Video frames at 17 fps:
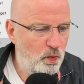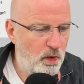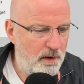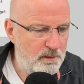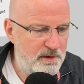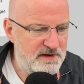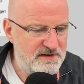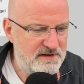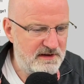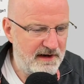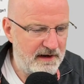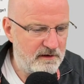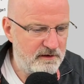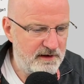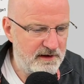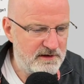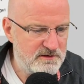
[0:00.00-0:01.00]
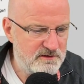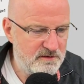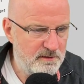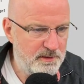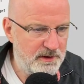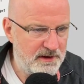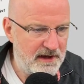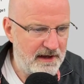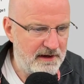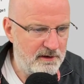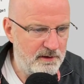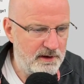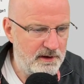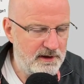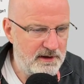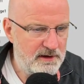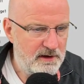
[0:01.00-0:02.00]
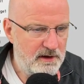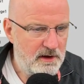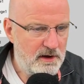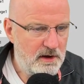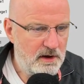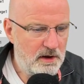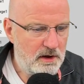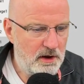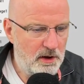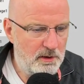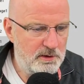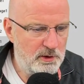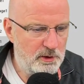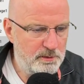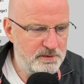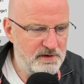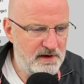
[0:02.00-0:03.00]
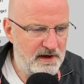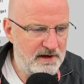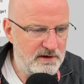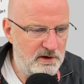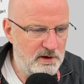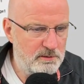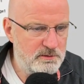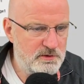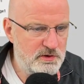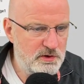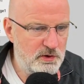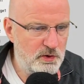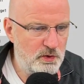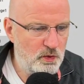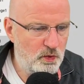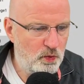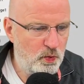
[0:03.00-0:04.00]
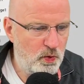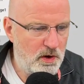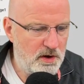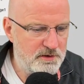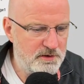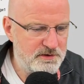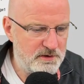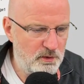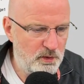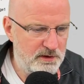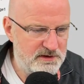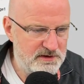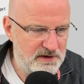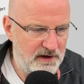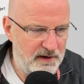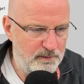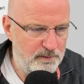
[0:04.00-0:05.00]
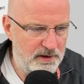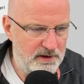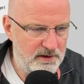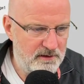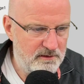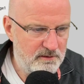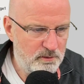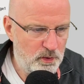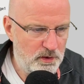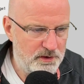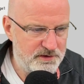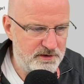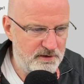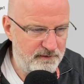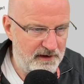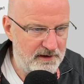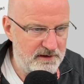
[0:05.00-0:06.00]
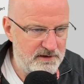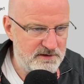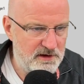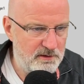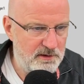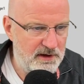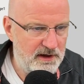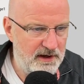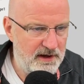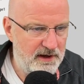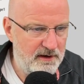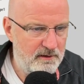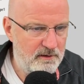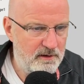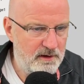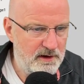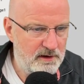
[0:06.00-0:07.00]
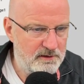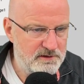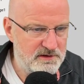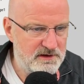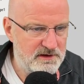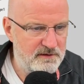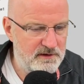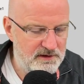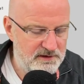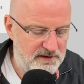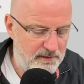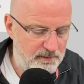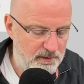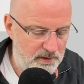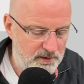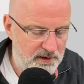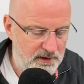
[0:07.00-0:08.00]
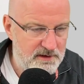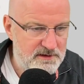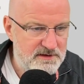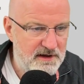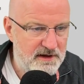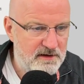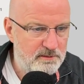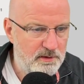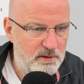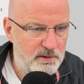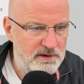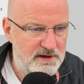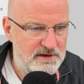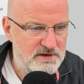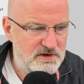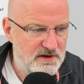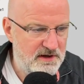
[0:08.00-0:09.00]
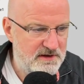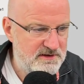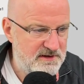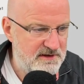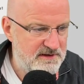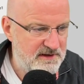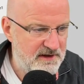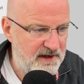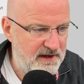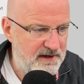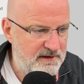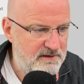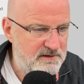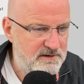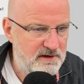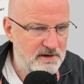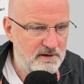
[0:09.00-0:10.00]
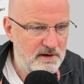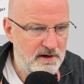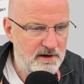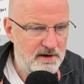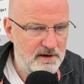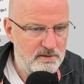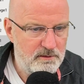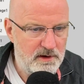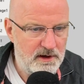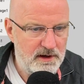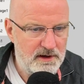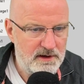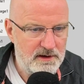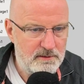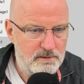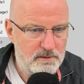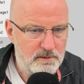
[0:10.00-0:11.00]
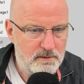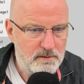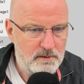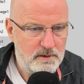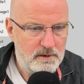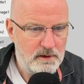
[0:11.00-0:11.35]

when we select things from the gallery, go and update them to what we type in, what the values are in here, and I'll just give you a demo of that in a second. But we need to change these again. Type item name,